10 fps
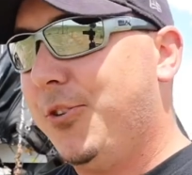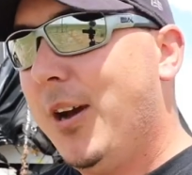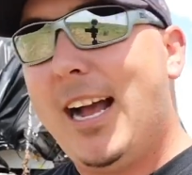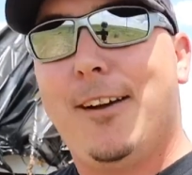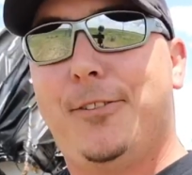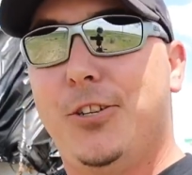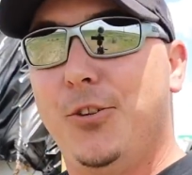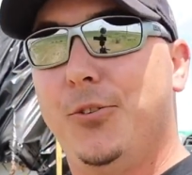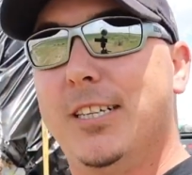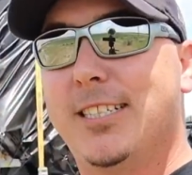You have to
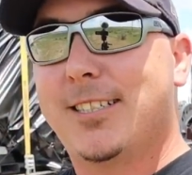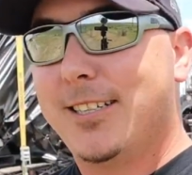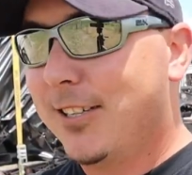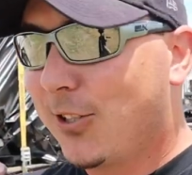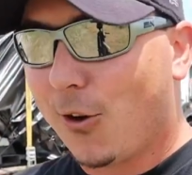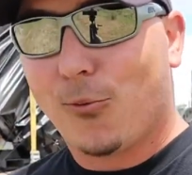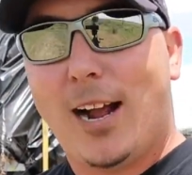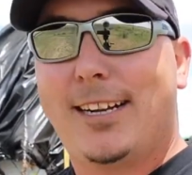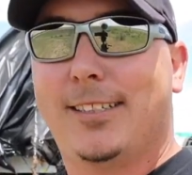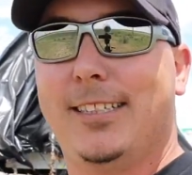do this
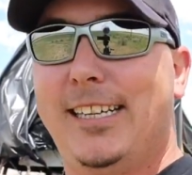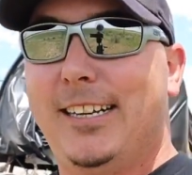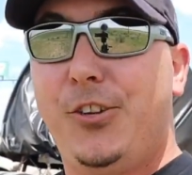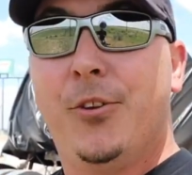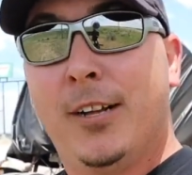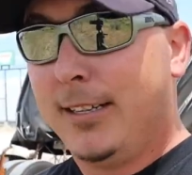correctly, and